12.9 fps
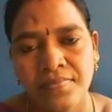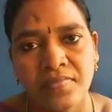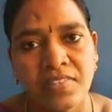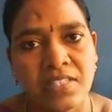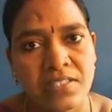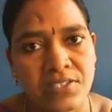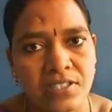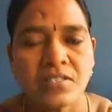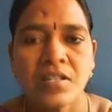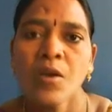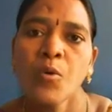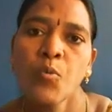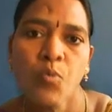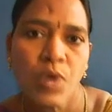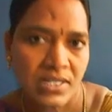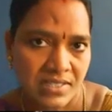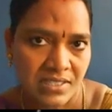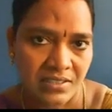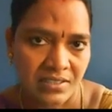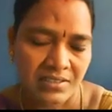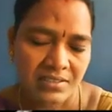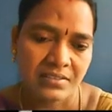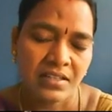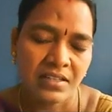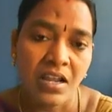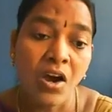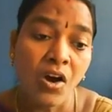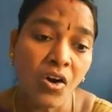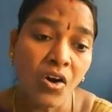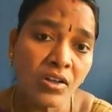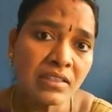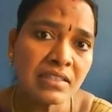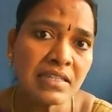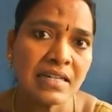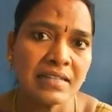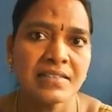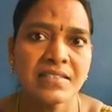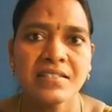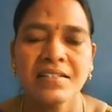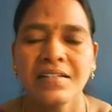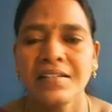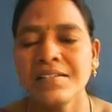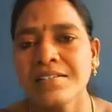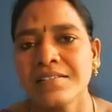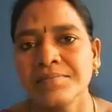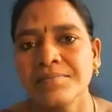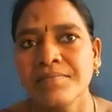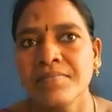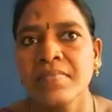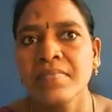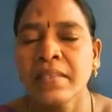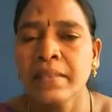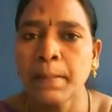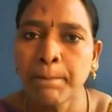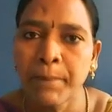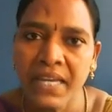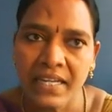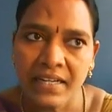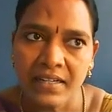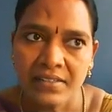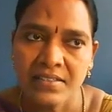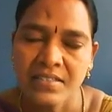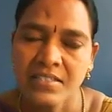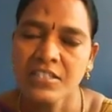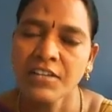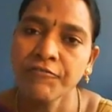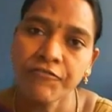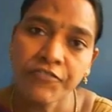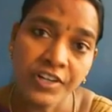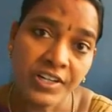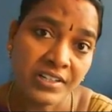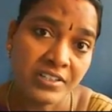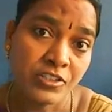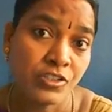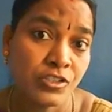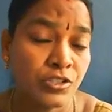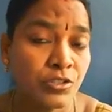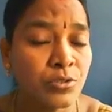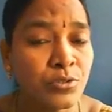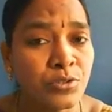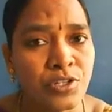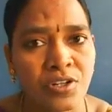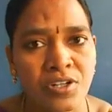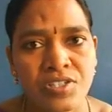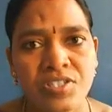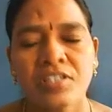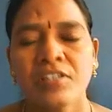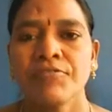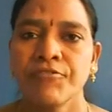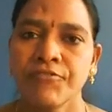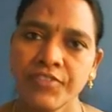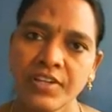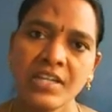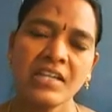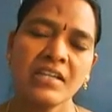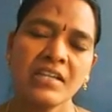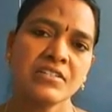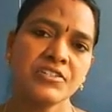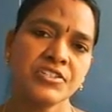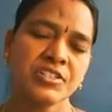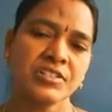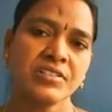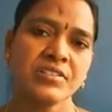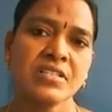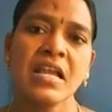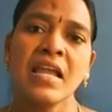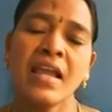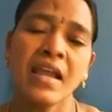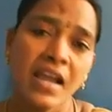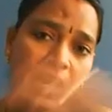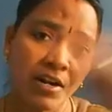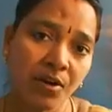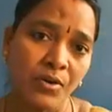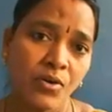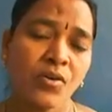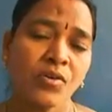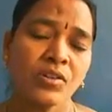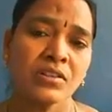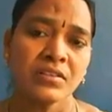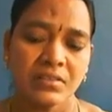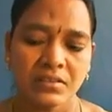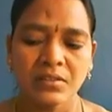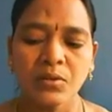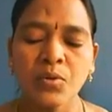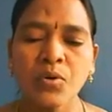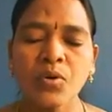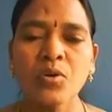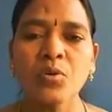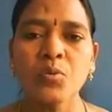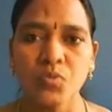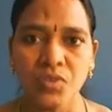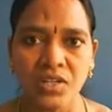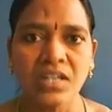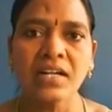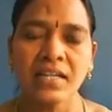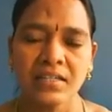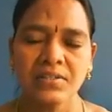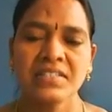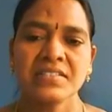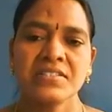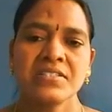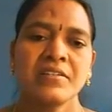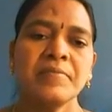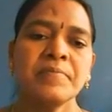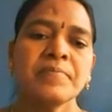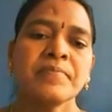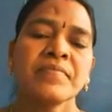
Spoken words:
This is one side. On the other side, the parents, the friends, you yourself, we teachers, and the whole world, I can say,